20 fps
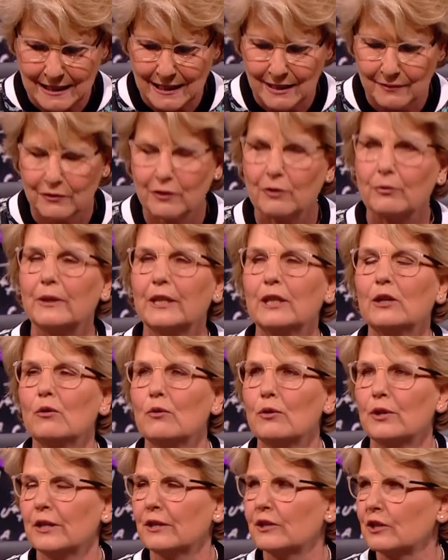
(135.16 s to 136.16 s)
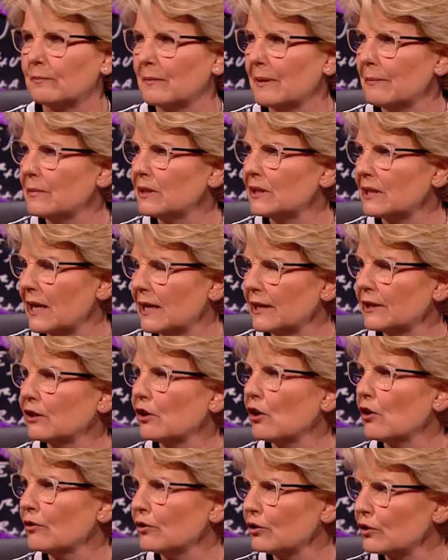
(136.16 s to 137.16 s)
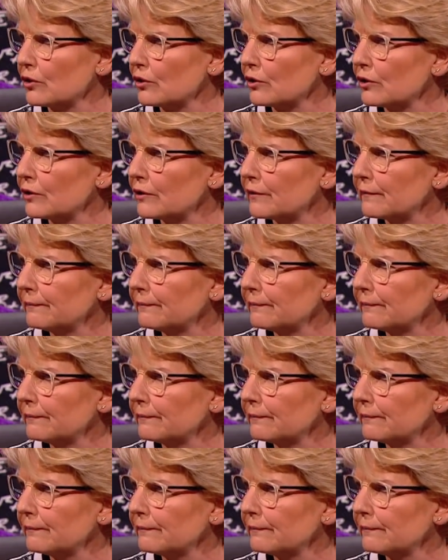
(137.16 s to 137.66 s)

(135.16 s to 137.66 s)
and left three audience members unconscious.